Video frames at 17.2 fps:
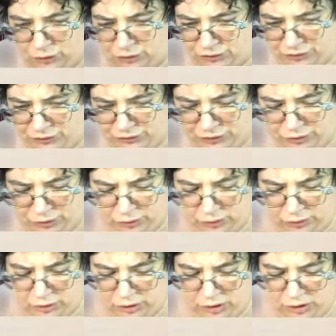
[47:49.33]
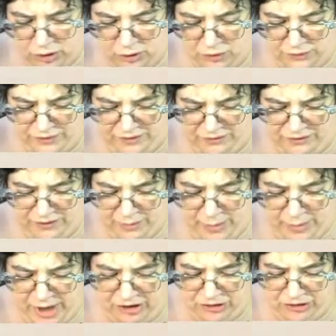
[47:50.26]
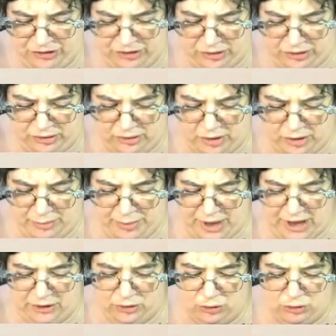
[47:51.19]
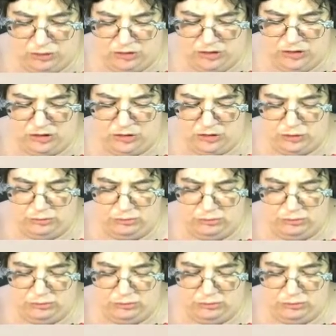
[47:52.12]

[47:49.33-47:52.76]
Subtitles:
through a lot of information about not just